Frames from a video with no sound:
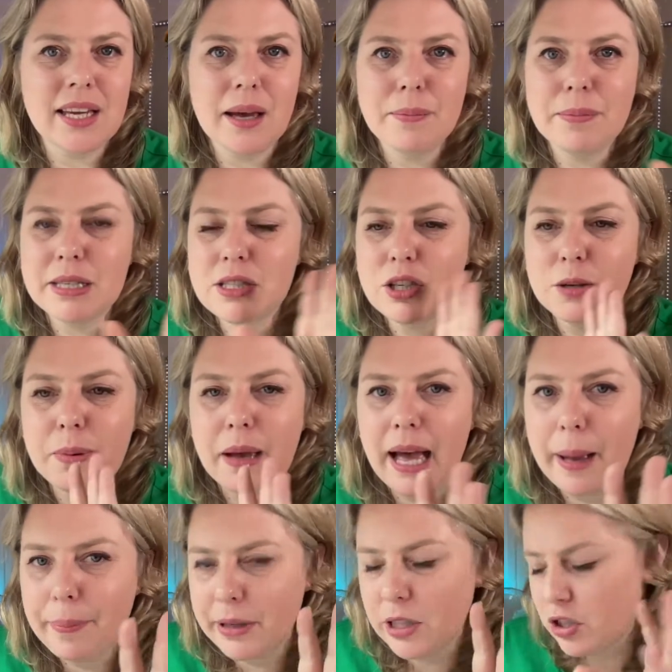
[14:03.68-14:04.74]
and be super
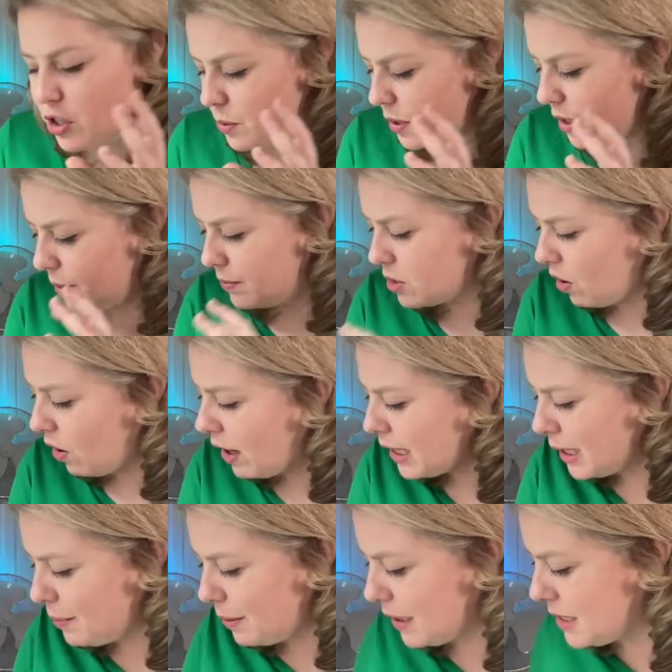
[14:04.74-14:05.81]
happy just with them tiny
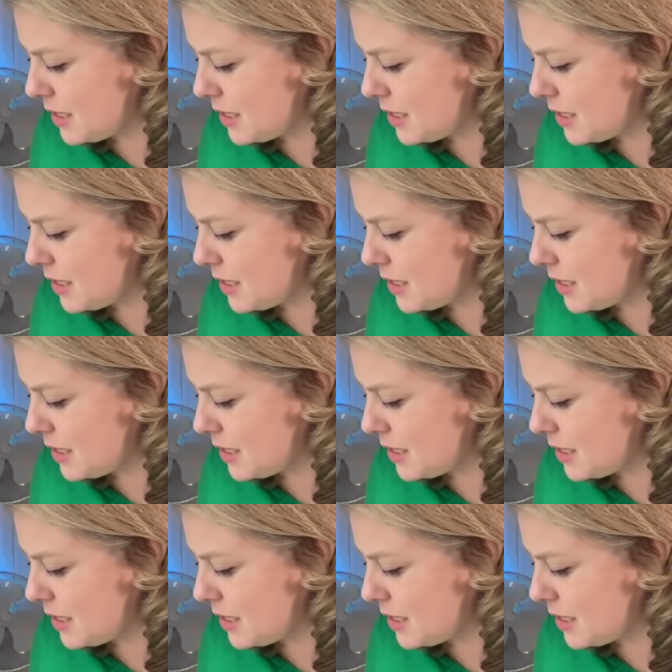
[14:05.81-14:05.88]
bits